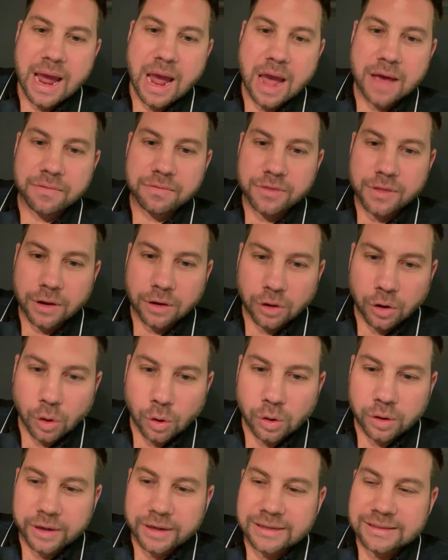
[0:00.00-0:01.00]
and the
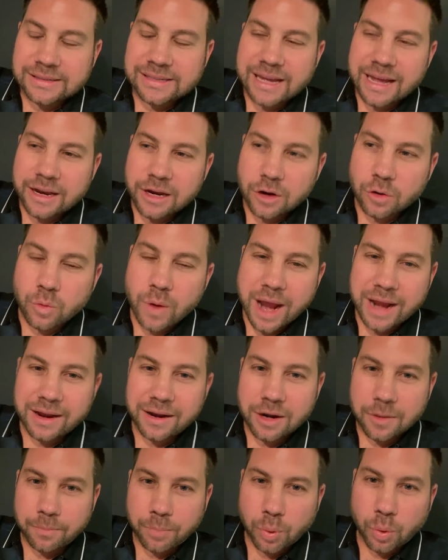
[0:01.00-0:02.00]
Lord is getting
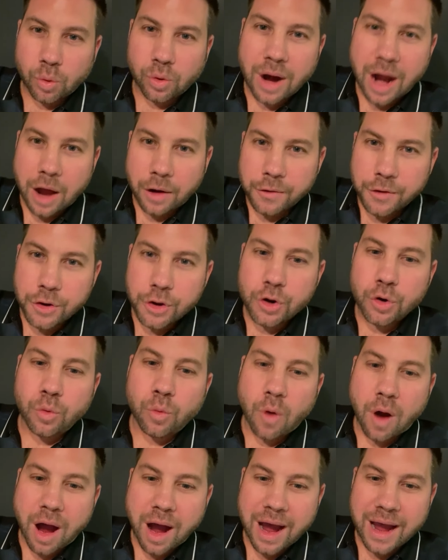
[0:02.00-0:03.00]
ready to pour out new
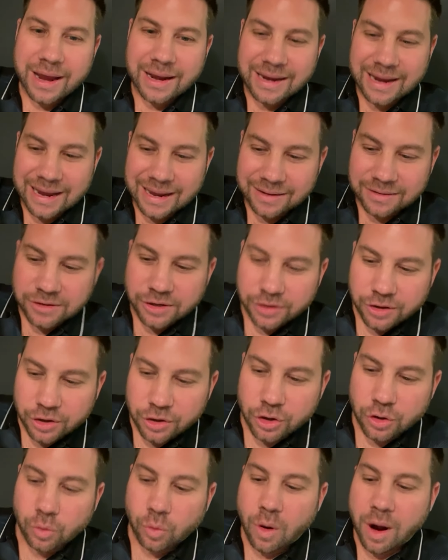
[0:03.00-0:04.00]
wine into the
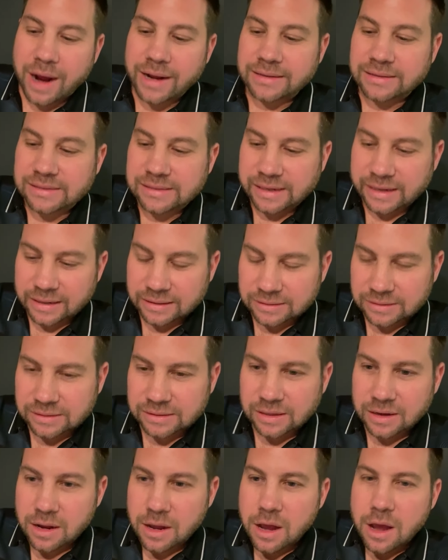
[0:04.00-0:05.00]
new wineskins.